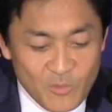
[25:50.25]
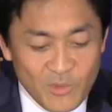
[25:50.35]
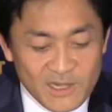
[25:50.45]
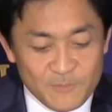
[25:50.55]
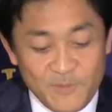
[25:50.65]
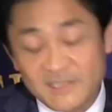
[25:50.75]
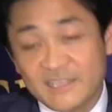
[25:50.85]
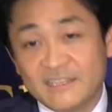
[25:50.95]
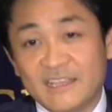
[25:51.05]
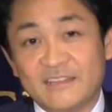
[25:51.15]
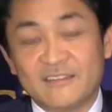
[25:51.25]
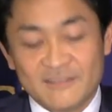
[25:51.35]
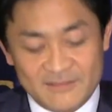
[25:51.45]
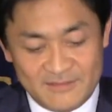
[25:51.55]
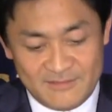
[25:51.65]
When I visited
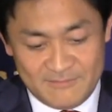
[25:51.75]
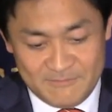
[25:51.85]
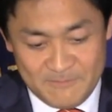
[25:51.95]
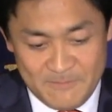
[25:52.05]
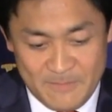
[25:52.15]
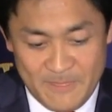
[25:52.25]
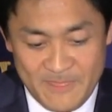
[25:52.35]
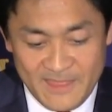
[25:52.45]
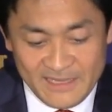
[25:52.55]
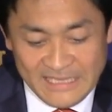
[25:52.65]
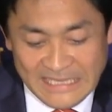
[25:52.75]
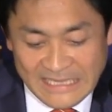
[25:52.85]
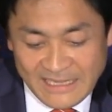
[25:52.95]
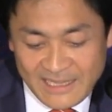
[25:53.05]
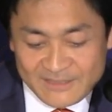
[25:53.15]
the
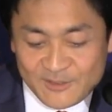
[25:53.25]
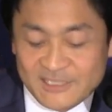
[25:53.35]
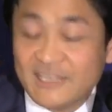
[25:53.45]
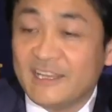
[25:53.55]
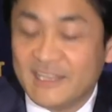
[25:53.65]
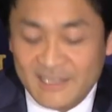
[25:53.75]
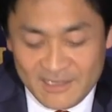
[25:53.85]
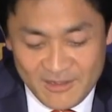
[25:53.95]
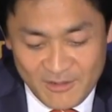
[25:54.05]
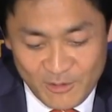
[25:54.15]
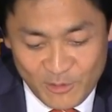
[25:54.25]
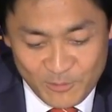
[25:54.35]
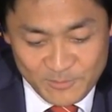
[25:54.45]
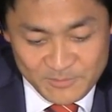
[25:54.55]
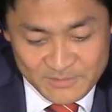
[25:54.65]
inland city
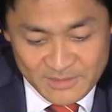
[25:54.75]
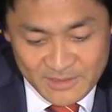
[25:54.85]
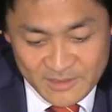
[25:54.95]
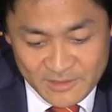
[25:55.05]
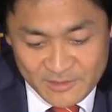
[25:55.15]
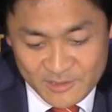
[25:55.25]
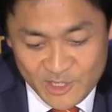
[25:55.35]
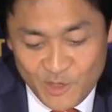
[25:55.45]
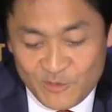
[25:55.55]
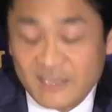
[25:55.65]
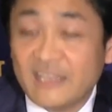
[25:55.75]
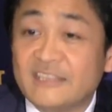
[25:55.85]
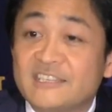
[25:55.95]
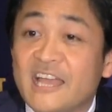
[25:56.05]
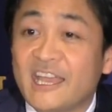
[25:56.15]
of
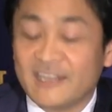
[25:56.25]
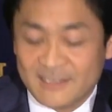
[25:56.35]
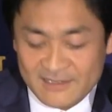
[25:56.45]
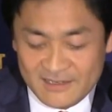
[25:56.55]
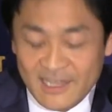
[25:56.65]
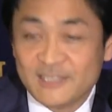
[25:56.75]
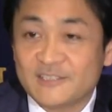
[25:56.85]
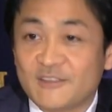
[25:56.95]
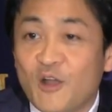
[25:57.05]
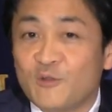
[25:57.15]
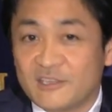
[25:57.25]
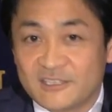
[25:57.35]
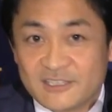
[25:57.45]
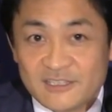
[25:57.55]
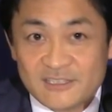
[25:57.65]
Chongqing, China, last
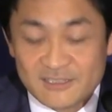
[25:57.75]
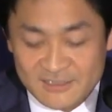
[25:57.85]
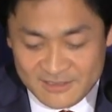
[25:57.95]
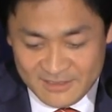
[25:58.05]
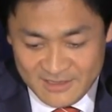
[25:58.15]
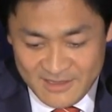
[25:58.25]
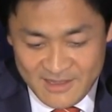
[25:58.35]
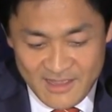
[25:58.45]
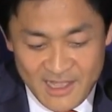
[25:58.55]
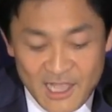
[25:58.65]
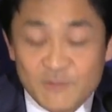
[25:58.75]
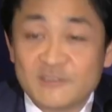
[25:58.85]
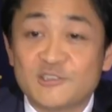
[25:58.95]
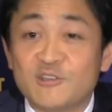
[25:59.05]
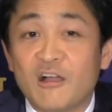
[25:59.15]
August, I
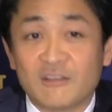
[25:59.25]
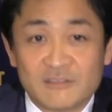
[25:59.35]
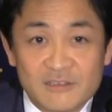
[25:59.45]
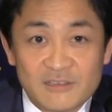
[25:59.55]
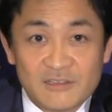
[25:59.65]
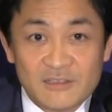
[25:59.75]
was shocked